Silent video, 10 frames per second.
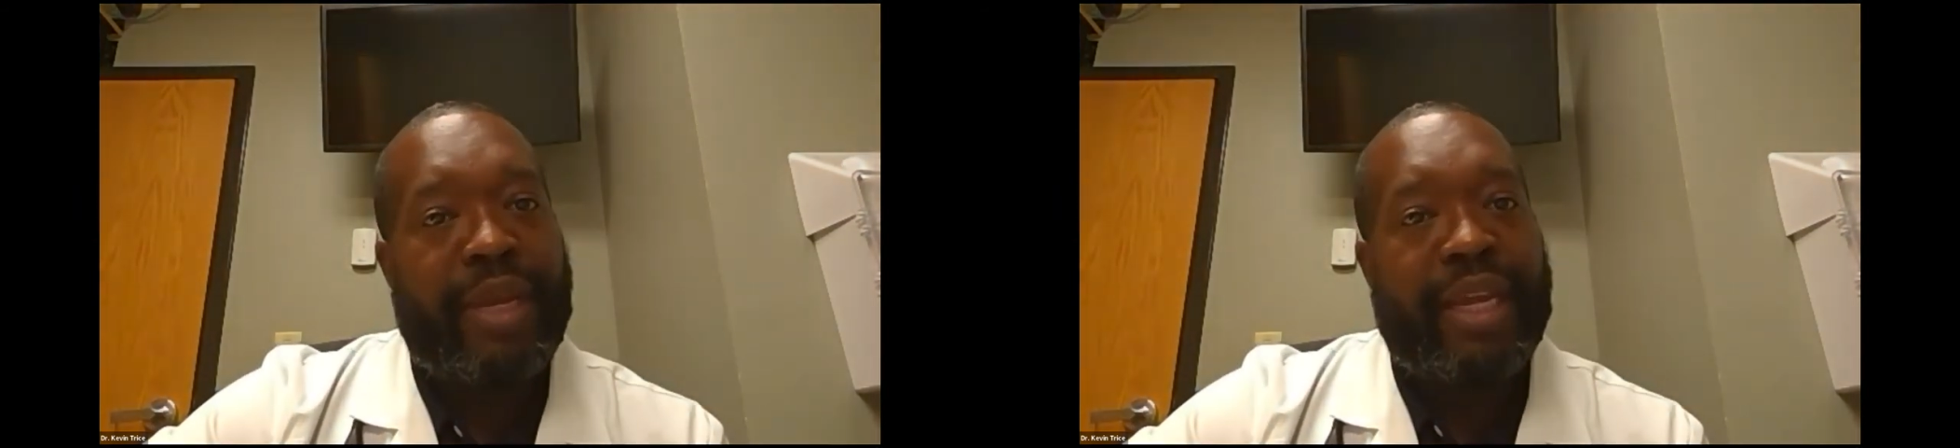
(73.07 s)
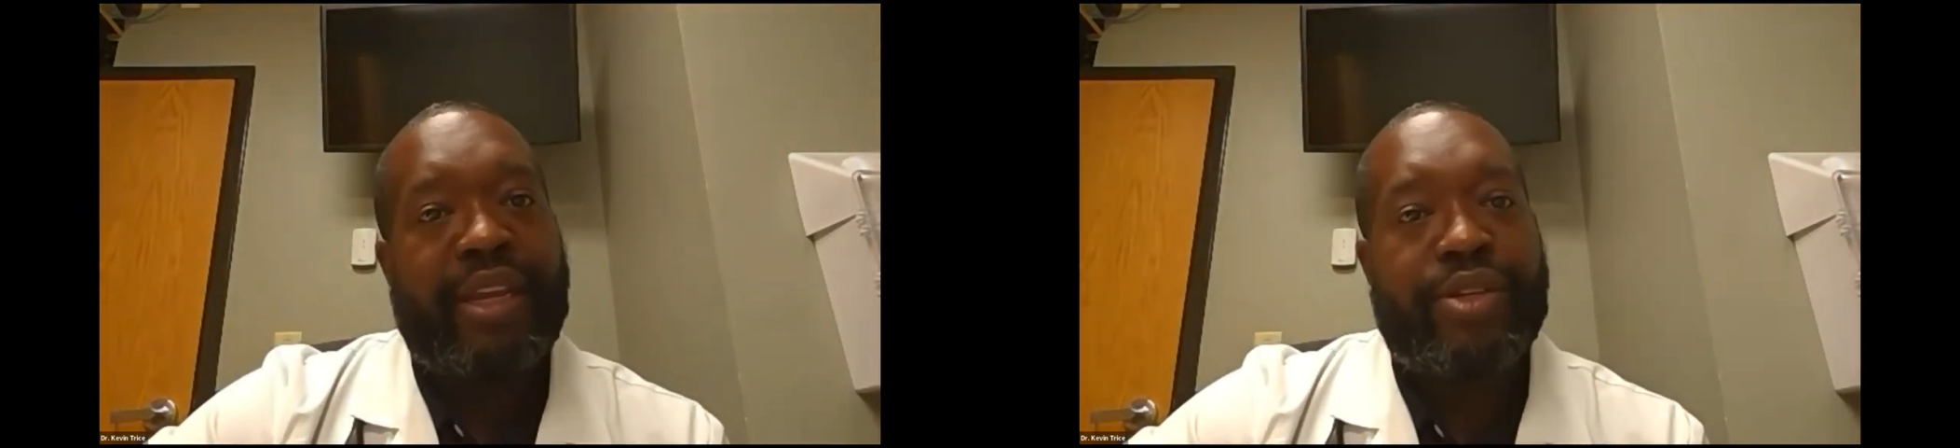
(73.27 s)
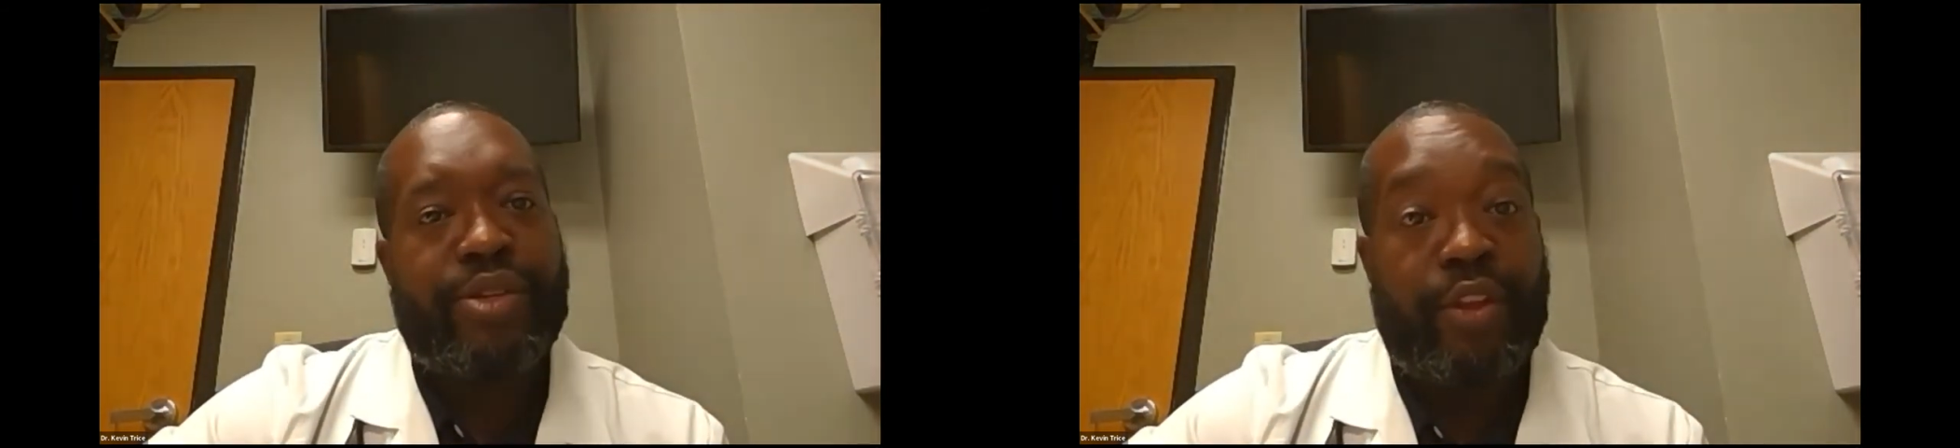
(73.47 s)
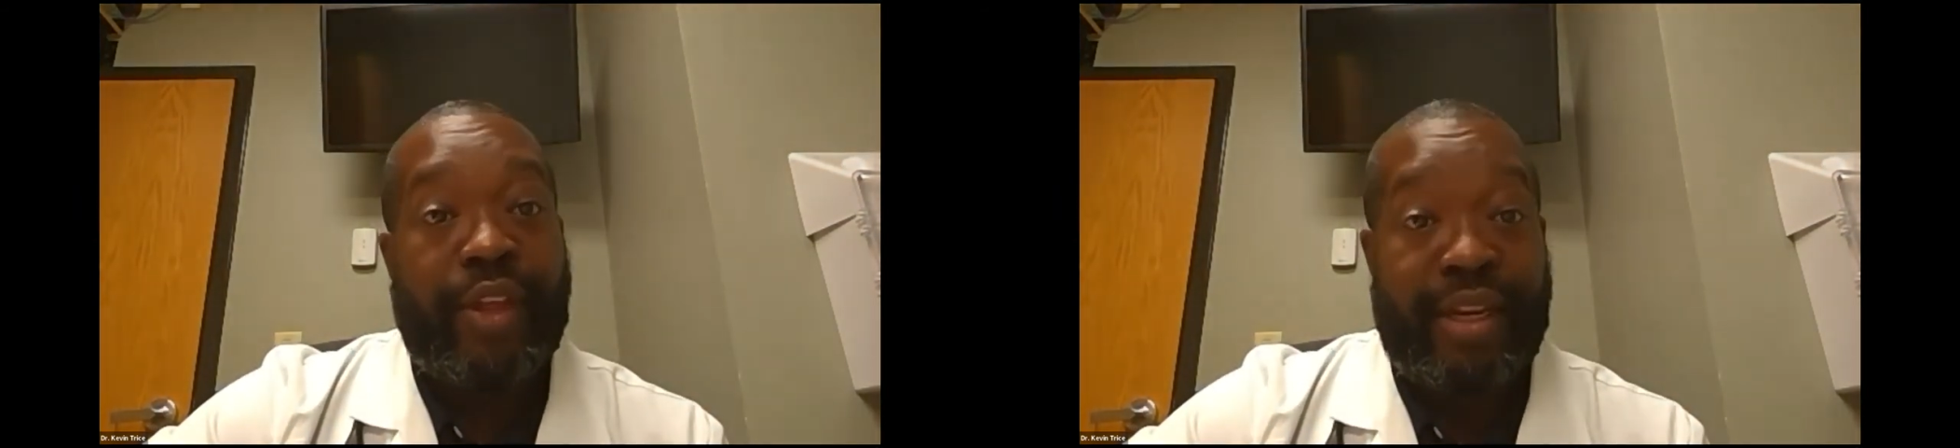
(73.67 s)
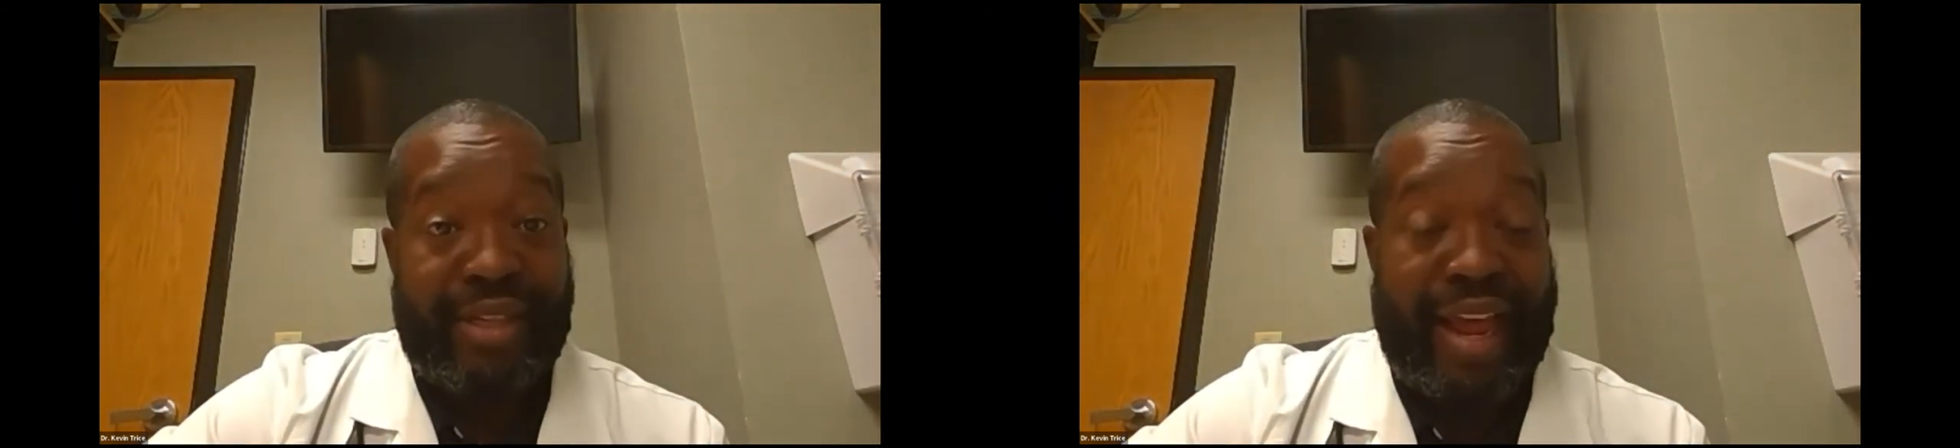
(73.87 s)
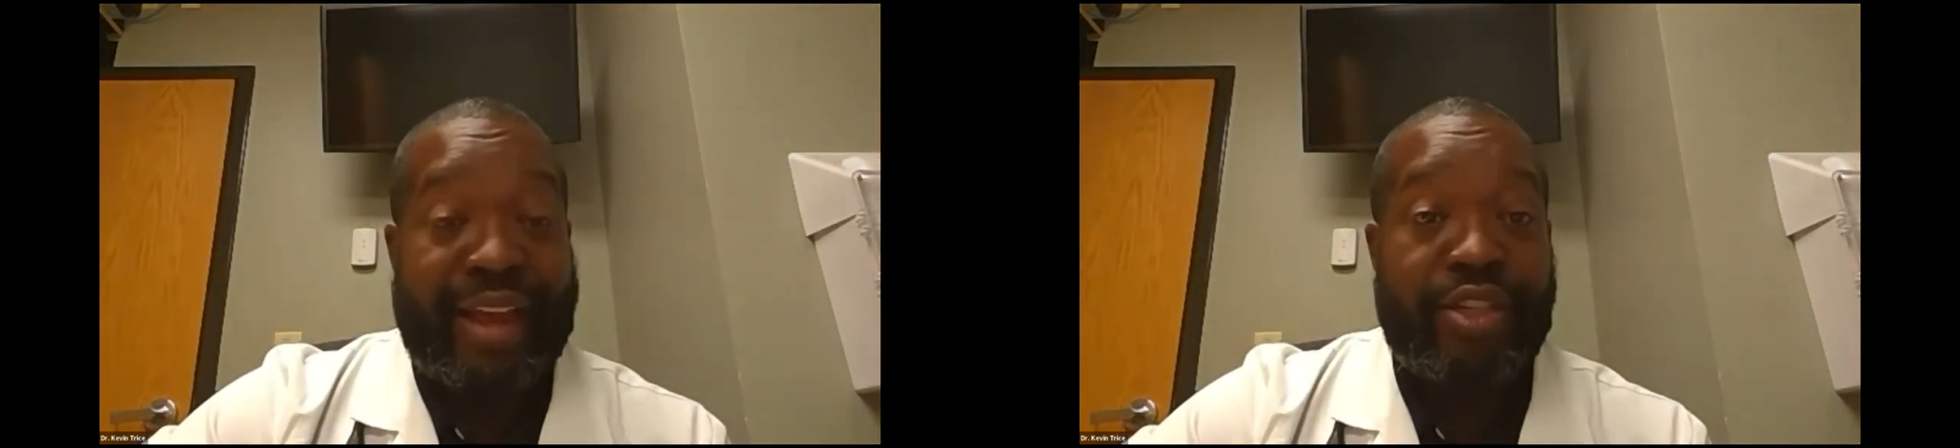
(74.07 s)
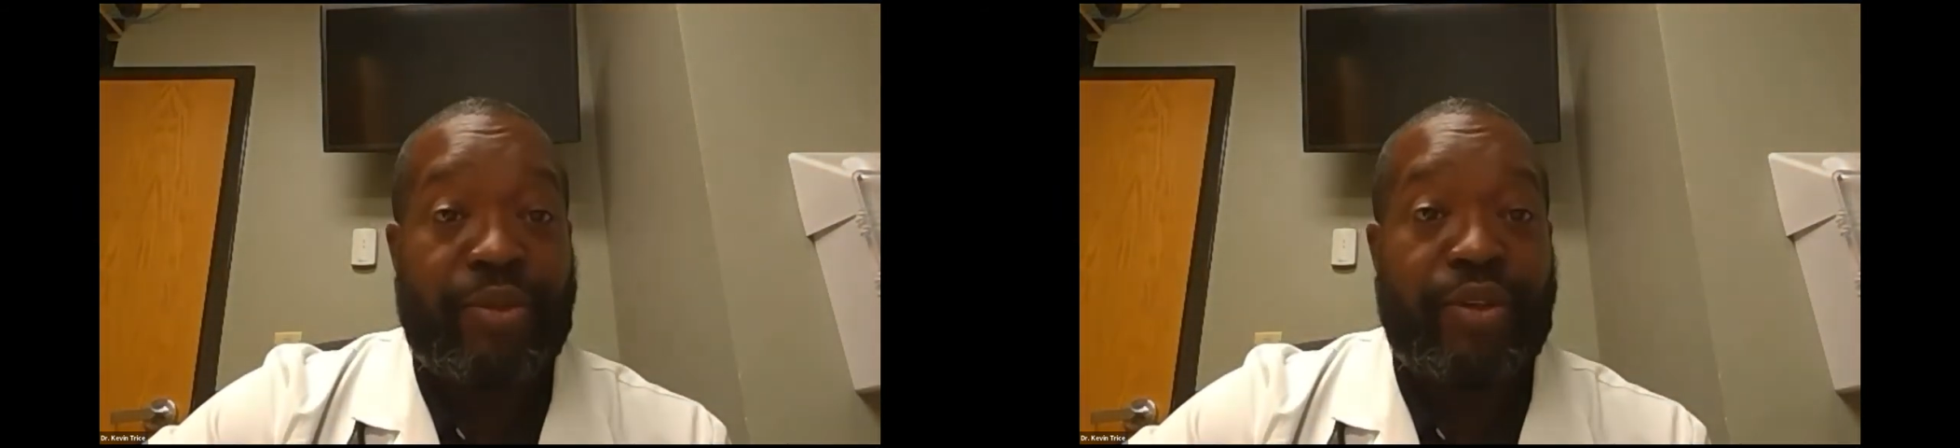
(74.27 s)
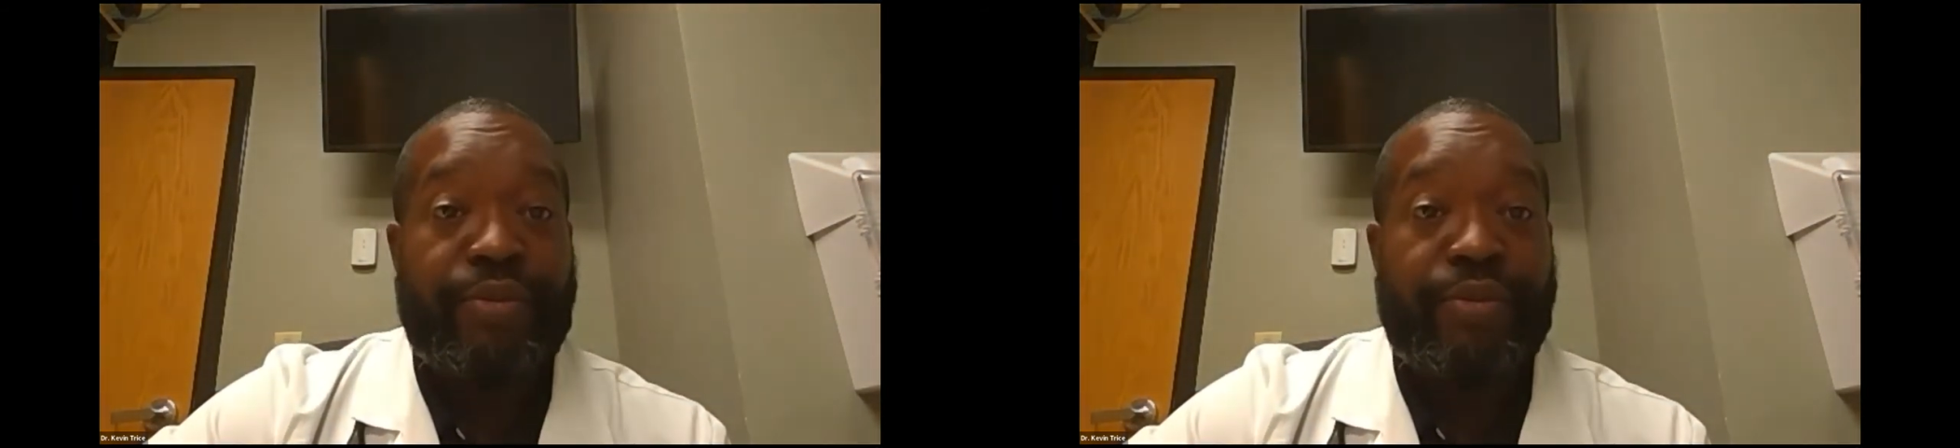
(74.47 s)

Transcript: making sure that that is actionable